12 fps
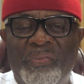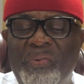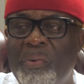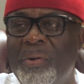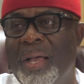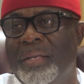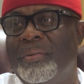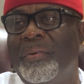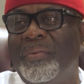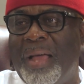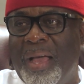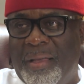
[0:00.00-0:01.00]
fullness
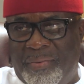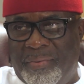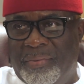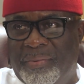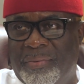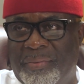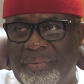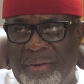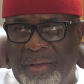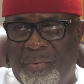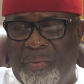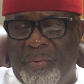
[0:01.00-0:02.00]
of life
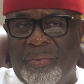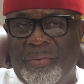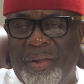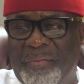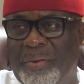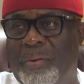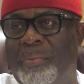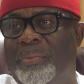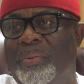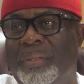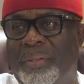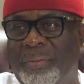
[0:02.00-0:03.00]
and we
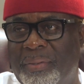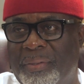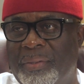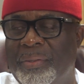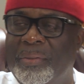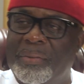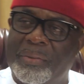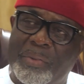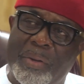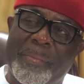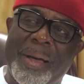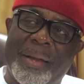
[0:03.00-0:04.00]
developed it
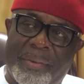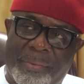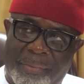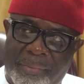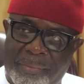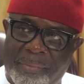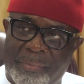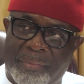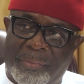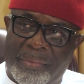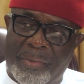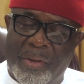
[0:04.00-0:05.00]
the bottom.
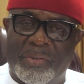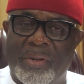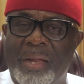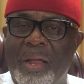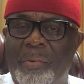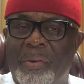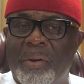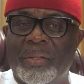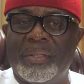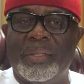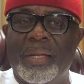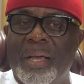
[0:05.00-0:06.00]
Not sooner that we
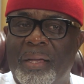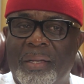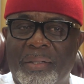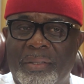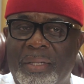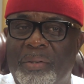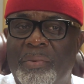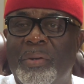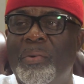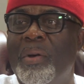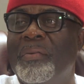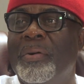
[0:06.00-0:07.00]
got in there did we
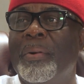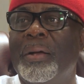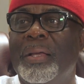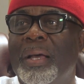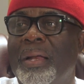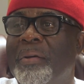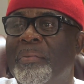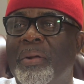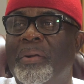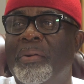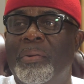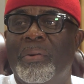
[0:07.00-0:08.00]
know everybody and
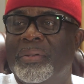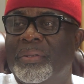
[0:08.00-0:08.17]
everybody knew